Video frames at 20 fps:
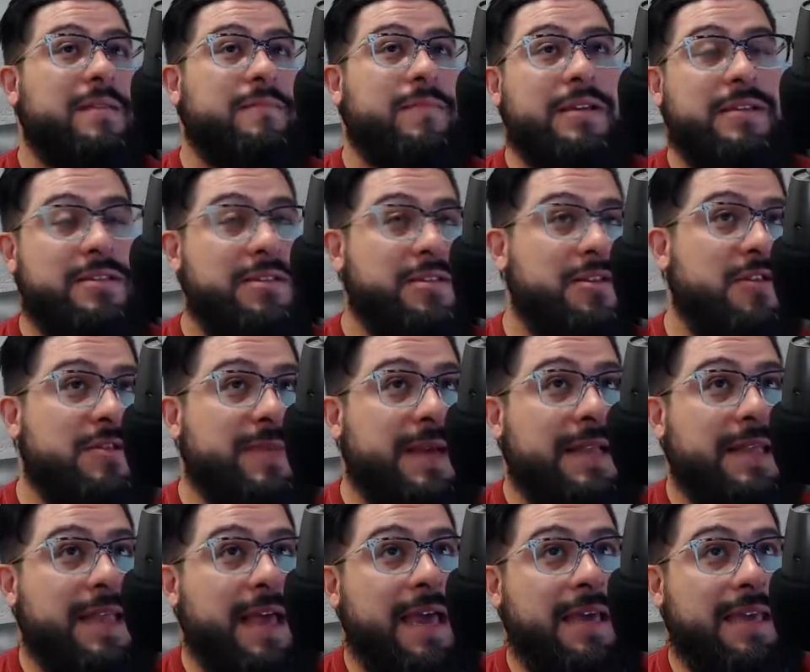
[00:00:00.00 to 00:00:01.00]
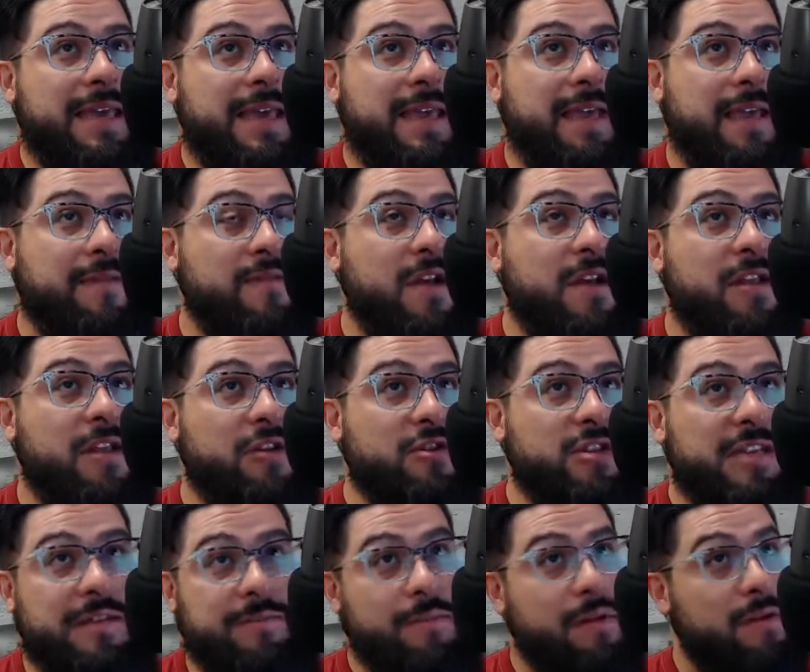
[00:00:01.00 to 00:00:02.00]
Please excuse my lack of knowledge
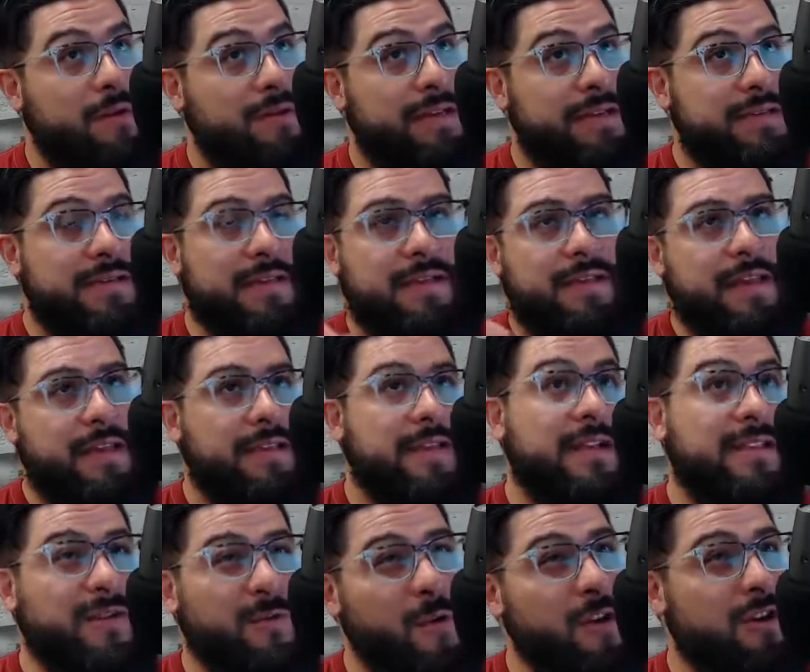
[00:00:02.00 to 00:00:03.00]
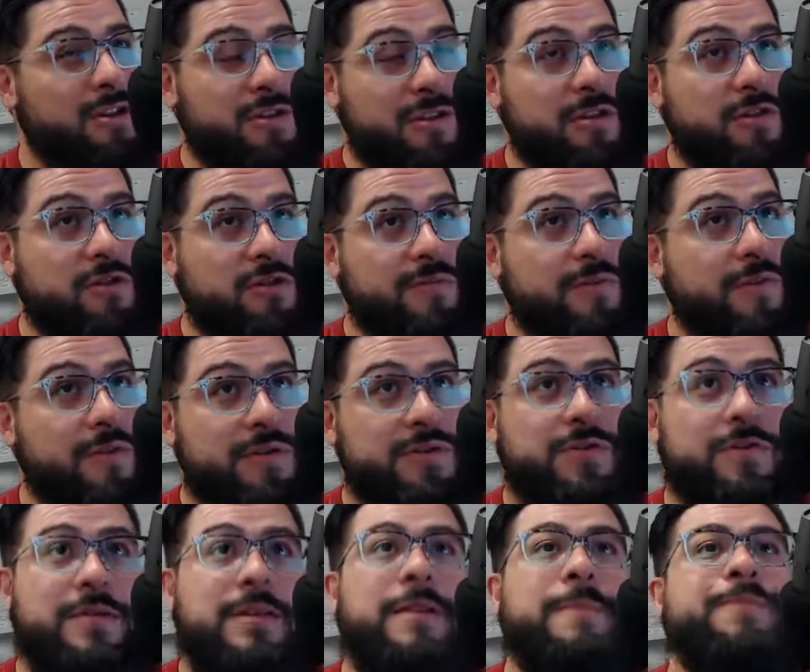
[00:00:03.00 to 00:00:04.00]
in politics. I tend not to watch the news
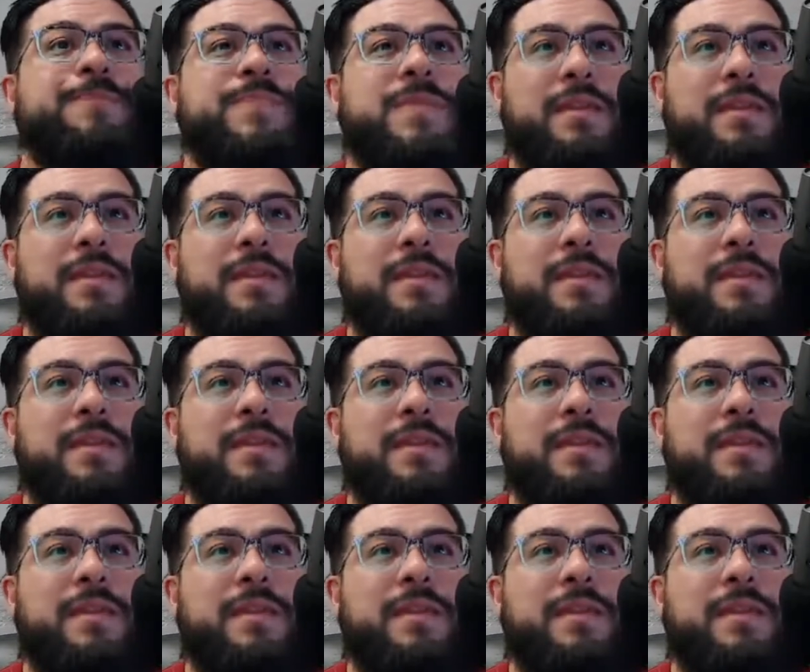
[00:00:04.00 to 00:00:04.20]
personally,